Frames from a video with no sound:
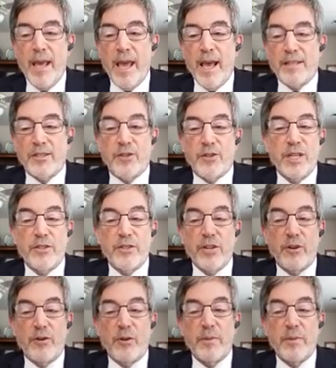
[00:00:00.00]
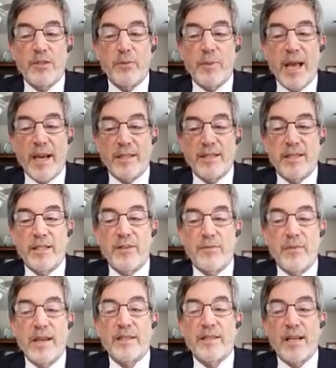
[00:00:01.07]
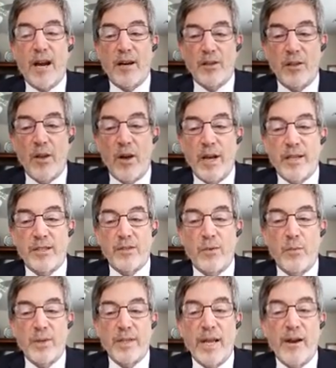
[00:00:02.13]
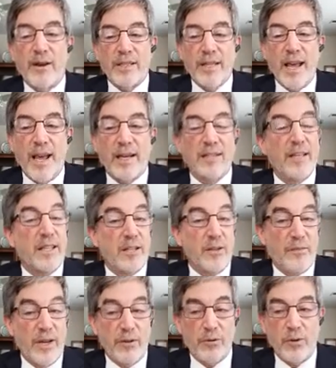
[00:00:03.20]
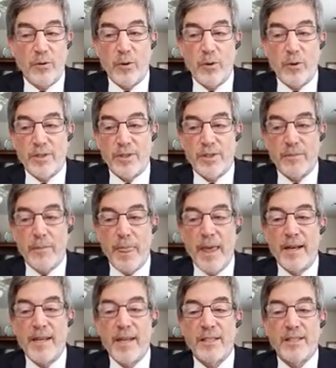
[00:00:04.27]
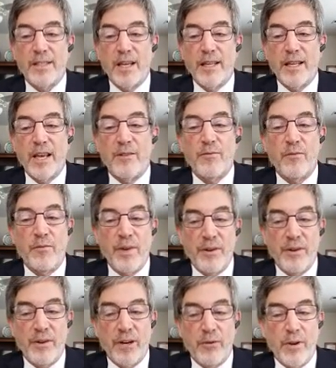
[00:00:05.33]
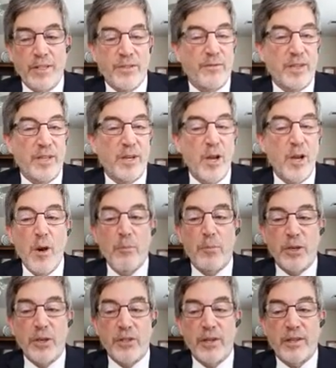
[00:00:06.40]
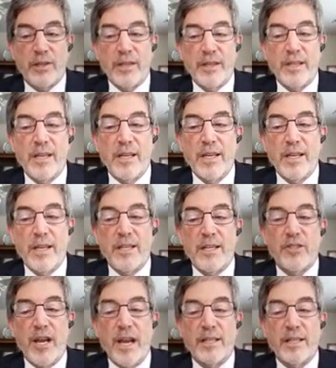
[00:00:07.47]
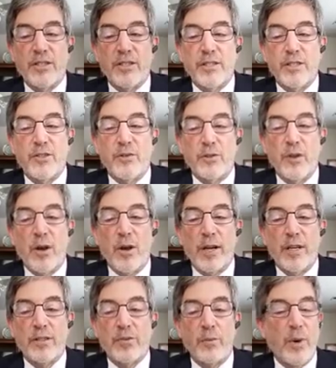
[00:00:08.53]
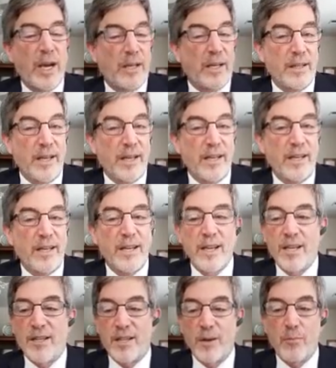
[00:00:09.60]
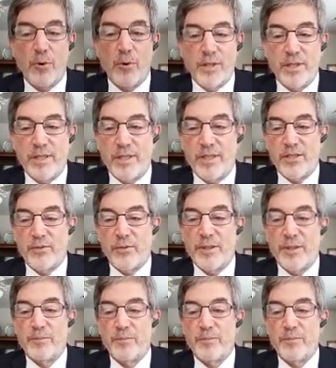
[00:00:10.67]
As Attorney General, Mr. Paxton defends our laws when they are attacked in the federal courts, and he has done that very aggressively, particularly in challenges to laws regulating the abortion industry.